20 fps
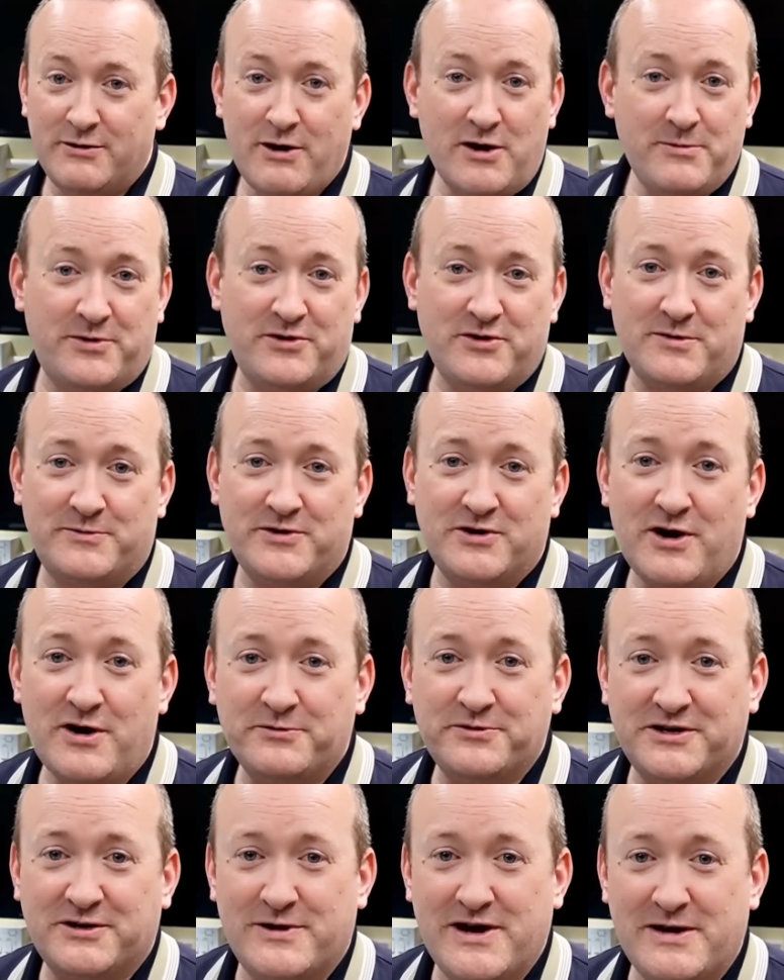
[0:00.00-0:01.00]
You open up your
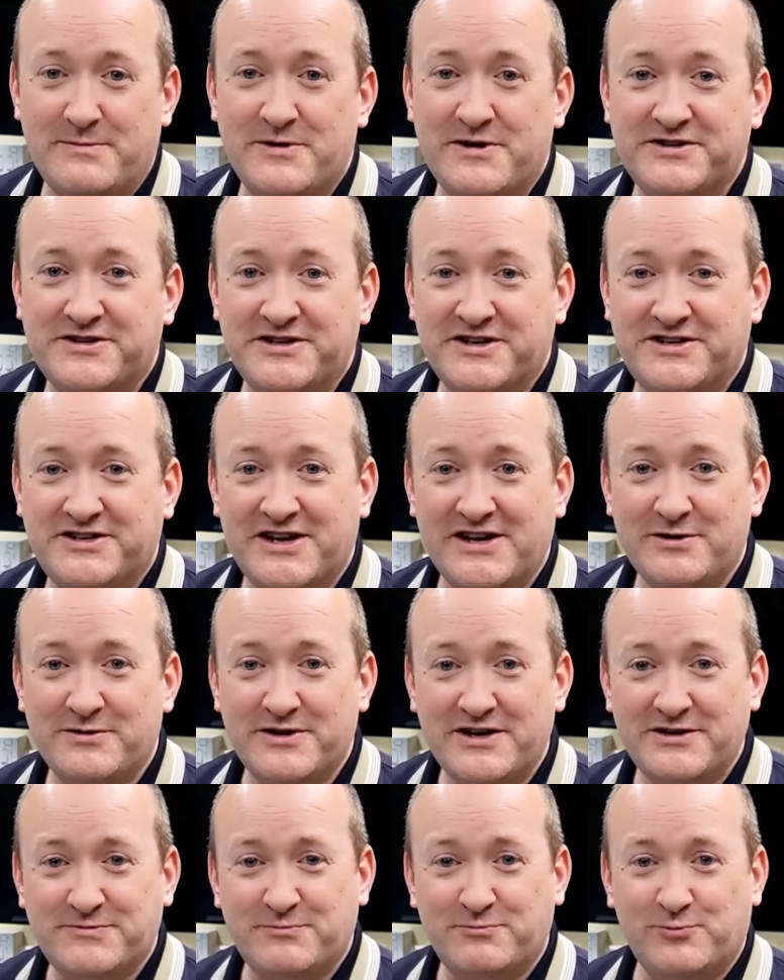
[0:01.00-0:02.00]
old equipment and you see all
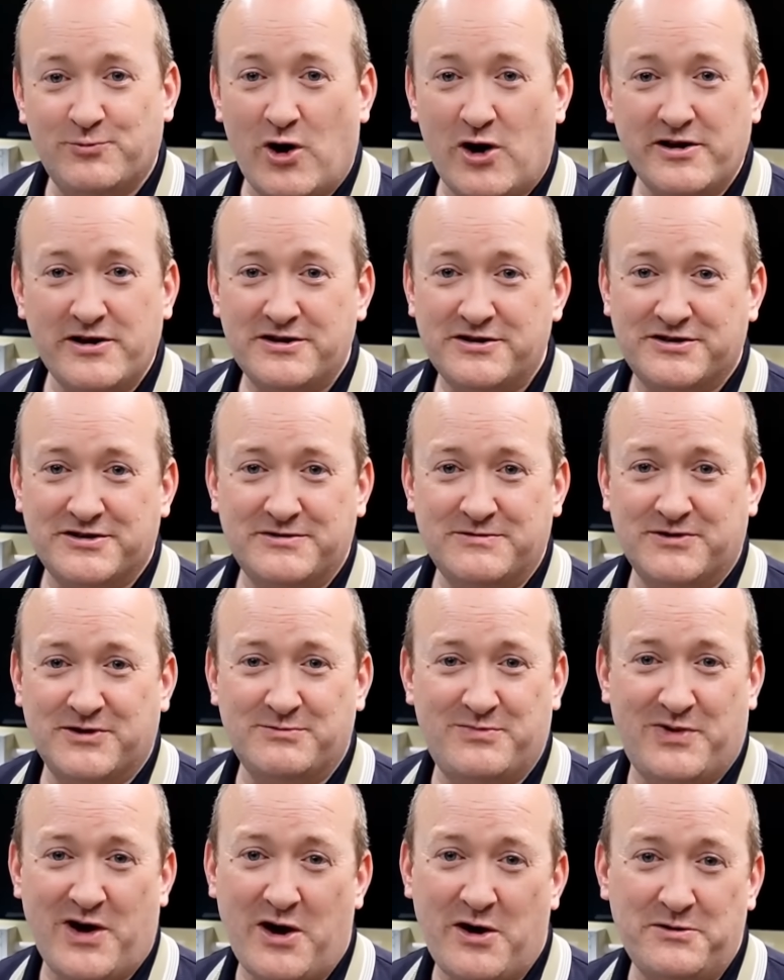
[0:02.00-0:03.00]
these wires and
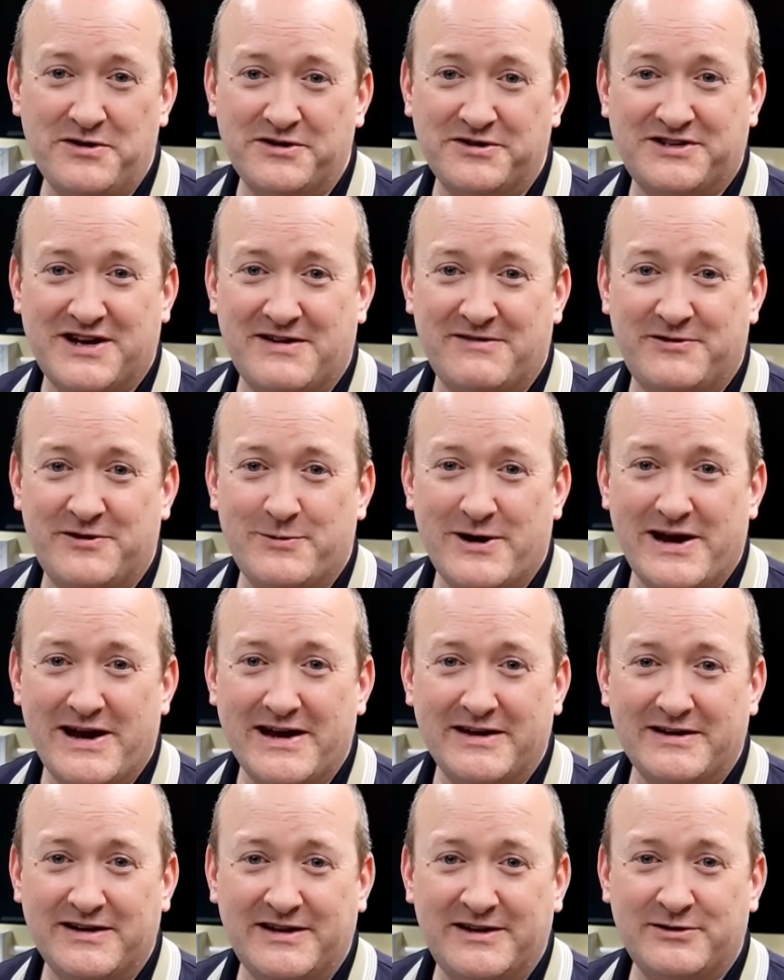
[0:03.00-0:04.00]
components
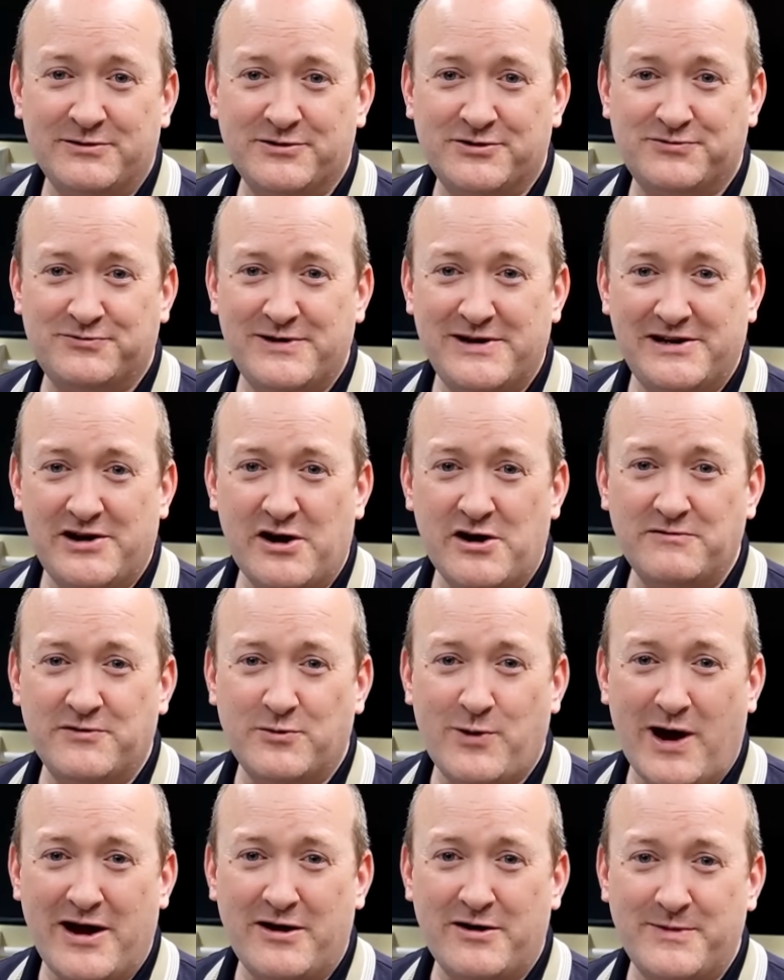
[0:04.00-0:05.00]
everywhere. It looks really
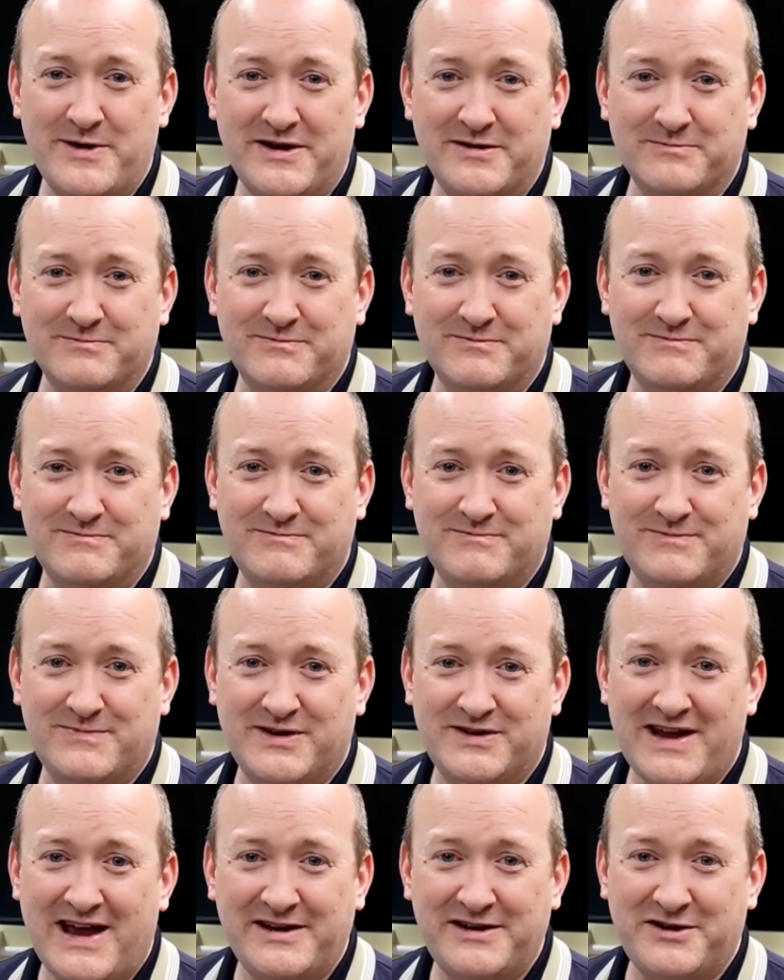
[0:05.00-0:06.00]
overwhelming.
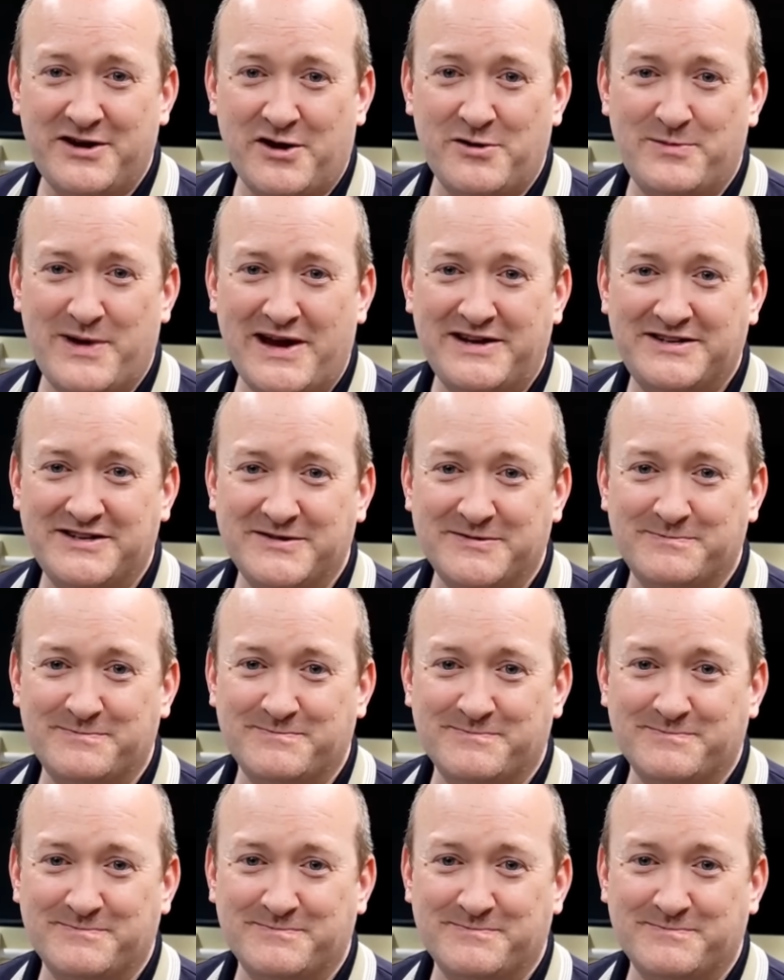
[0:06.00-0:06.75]
But now you know better.